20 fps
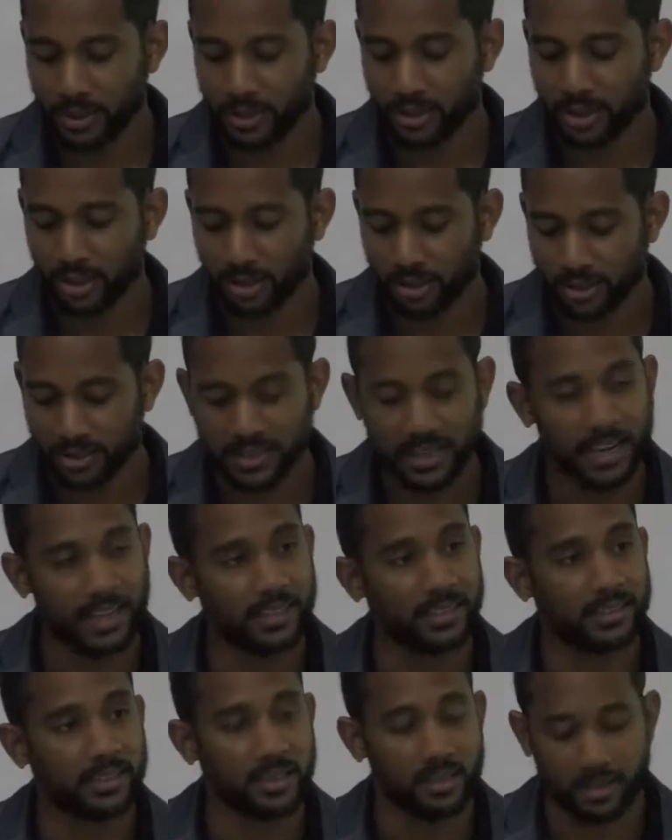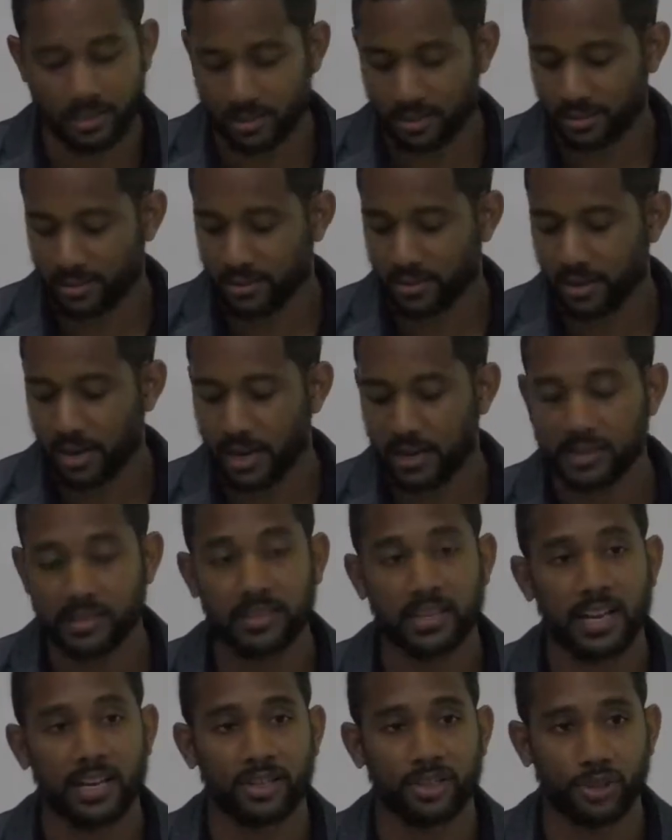young scientists and
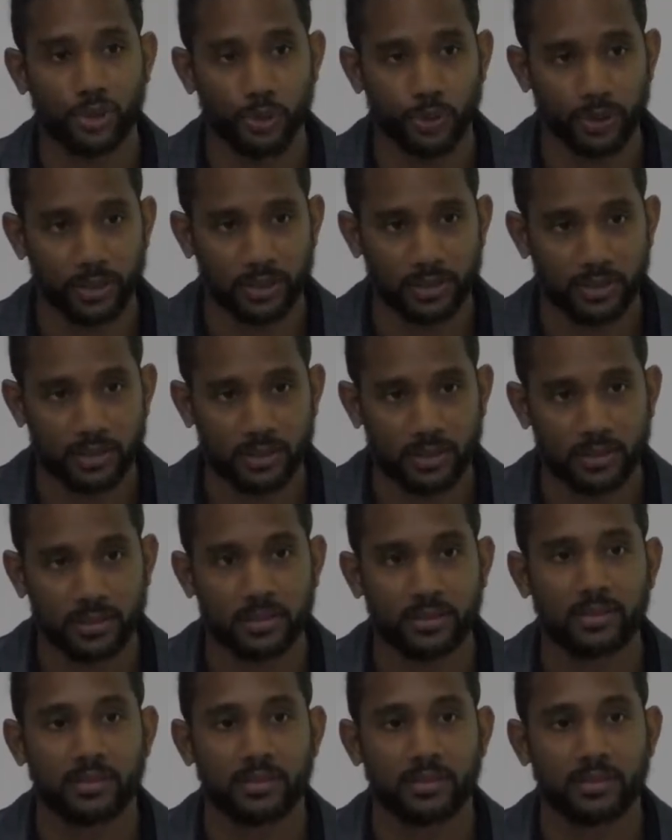science students,